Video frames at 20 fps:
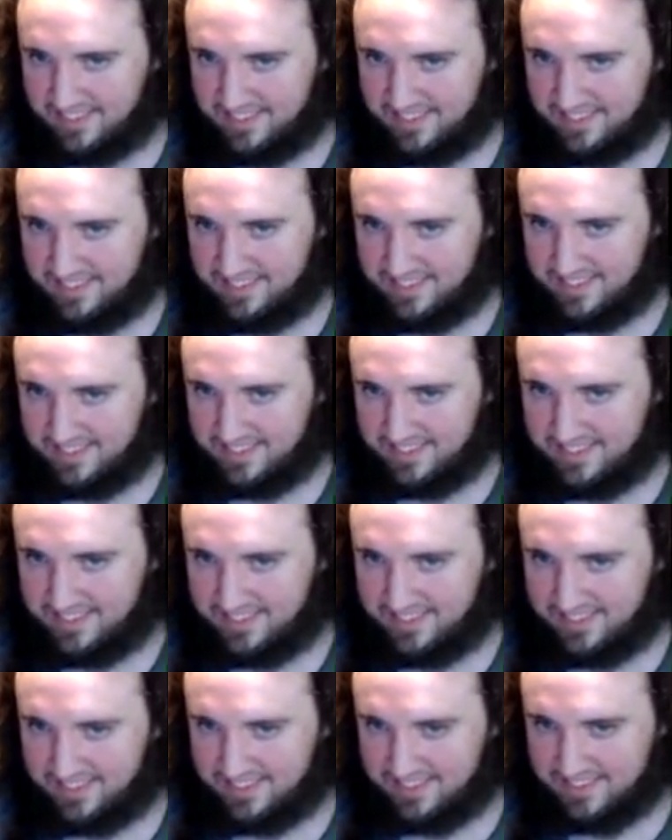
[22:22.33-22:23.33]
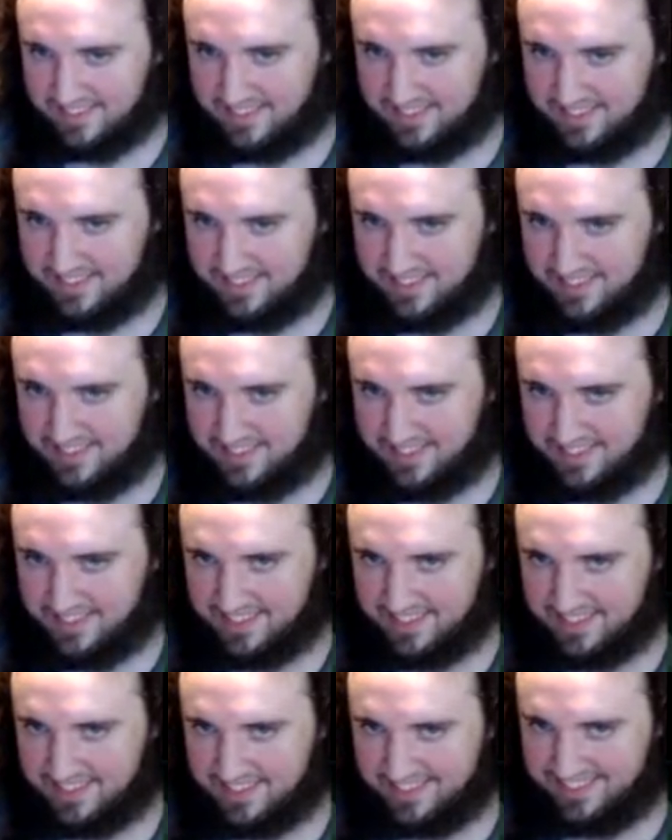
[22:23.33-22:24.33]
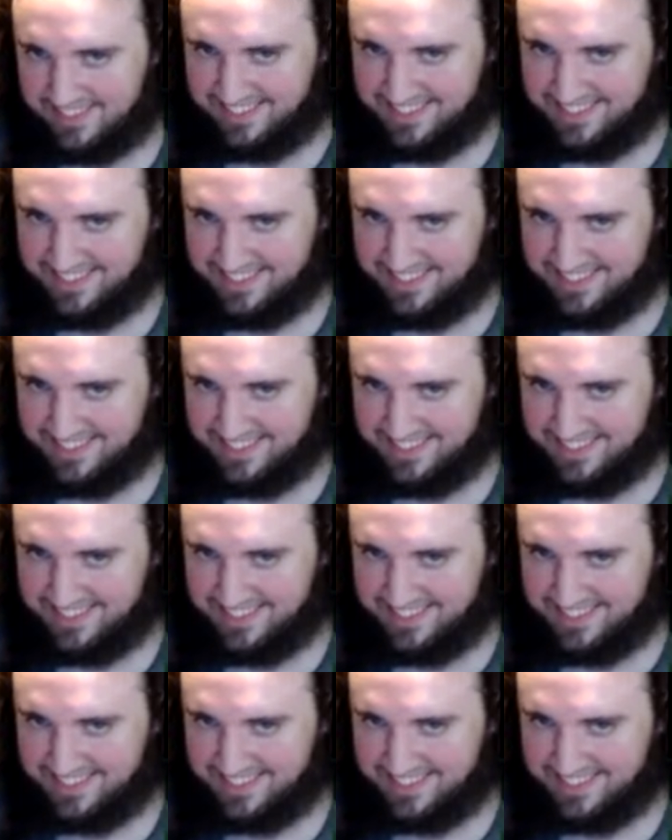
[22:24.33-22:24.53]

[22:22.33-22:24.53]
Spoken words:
(not speaking)